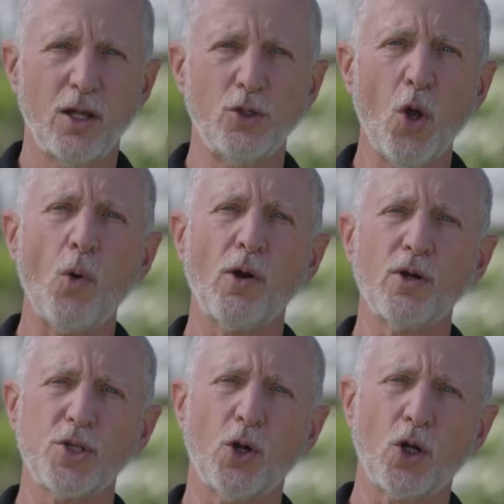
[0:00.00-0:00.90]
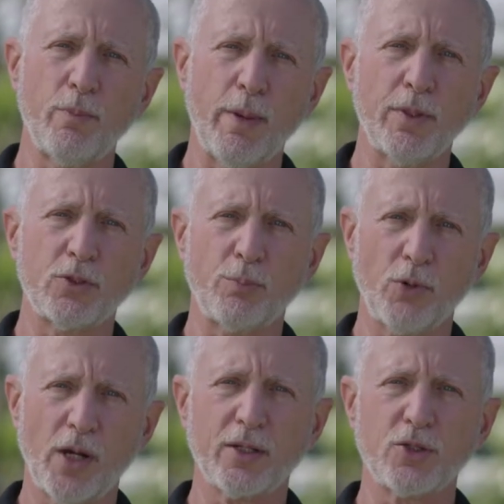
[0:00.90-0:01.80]
Nowhere is our commitment to
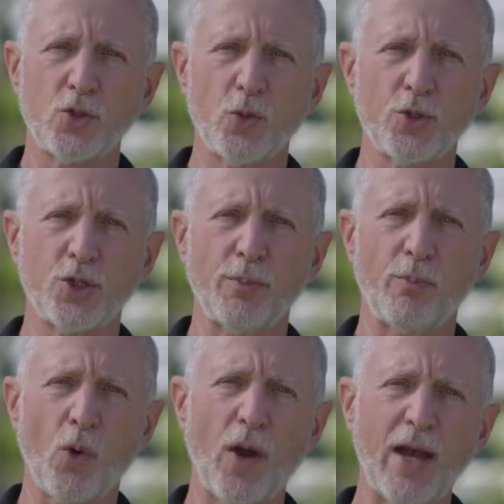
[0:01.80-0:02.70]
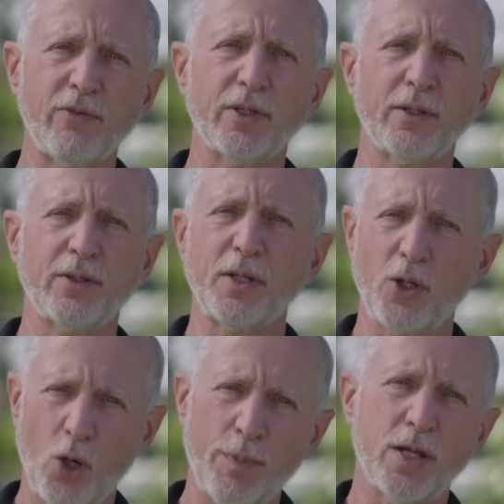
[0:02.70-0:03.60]
product stewardship more evident than
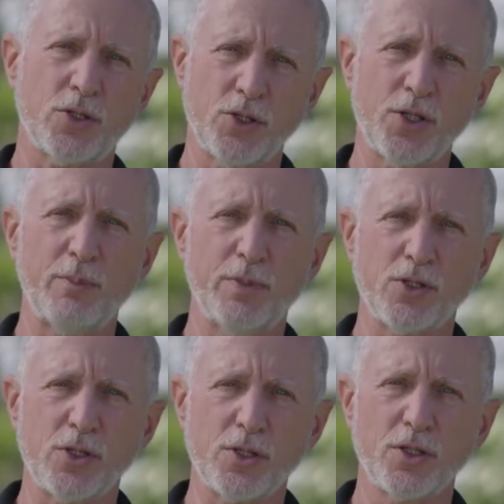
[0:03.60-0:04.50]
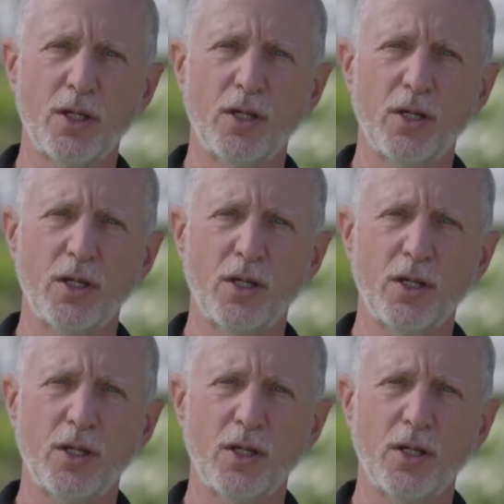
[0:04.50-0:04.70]
in our pesticide business.